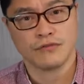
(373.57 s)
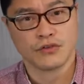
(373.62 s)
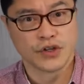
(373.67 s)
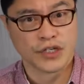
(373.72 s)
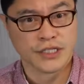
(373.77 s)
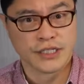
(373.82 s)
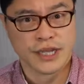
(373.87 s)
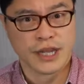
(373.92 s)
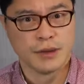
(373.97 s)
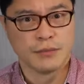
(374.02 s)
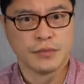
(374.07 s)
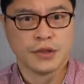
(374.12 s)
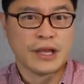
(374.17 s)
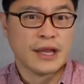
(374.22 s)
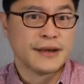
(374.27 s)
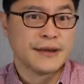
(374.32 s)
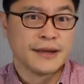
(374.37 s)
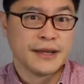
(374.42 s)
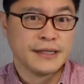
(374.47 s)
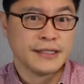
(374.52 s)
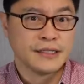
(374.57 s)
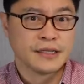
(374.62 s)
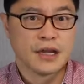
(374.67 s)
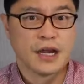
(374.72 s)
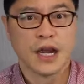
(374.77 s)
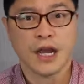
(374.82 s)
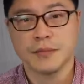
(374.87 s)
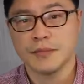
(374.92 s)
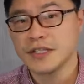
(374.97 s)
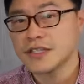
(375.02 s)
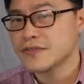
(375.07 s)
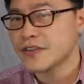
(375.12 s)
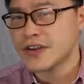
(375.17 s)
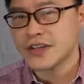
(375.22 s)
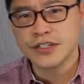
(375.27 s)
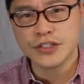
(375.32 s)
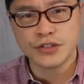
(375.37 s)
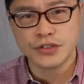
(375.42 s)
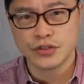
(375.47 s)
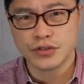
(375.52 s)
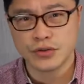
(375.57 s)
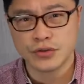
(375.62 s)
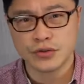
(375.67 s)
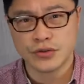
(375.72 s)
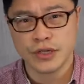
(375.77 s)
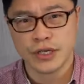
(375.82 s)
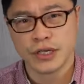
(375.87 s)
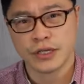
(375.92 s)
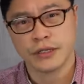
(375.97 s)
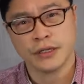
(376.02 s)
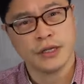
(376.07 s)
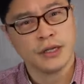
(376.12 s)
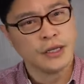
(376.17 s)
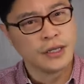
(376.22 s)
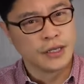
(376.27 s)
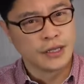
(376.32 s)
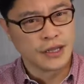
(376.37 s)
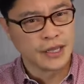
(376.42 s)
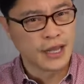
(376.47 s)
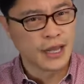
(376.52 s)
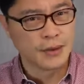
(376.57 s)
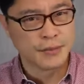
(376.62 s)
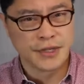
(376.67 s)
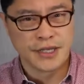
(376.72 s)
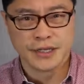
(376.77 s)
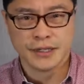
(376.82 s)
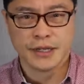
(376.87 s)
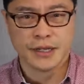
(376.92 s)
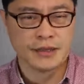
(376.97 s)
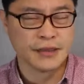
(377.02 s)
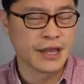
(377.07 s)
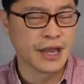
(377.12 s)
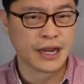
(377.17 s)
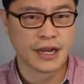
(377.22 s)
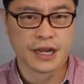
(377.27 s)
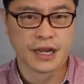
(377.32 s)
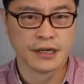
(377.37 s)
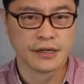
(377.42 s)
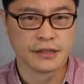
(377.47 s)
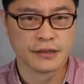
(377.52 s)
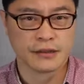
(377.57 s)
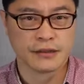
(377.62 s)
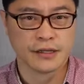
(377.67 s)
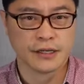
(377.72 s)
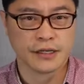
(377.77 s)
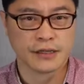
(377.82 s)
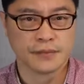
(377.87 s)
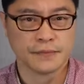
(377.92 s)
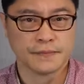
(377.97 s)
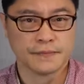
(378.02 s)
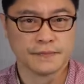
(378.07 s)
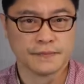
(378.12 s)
for example, at nighttime is very soothing. Lemon, that kind of thing.